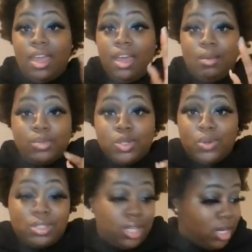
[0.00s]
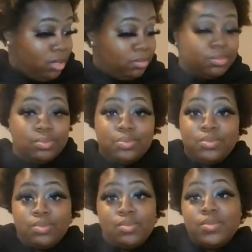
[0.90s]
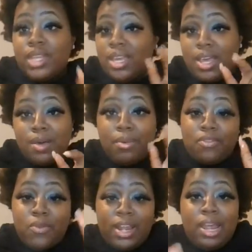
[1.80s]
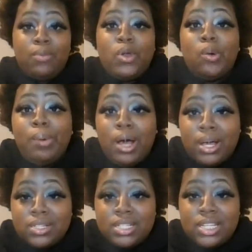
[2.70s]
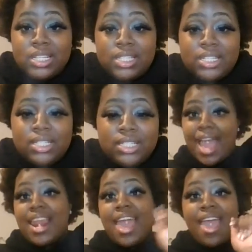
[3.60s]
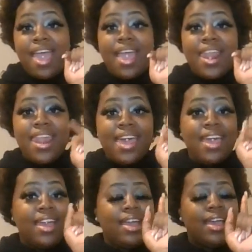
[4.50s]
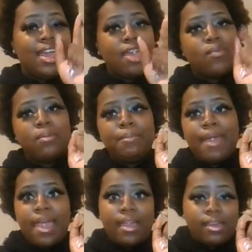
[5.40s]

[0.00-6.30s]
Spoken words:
I'm so excited. But right now, we're gonna pause this, and we'll be back.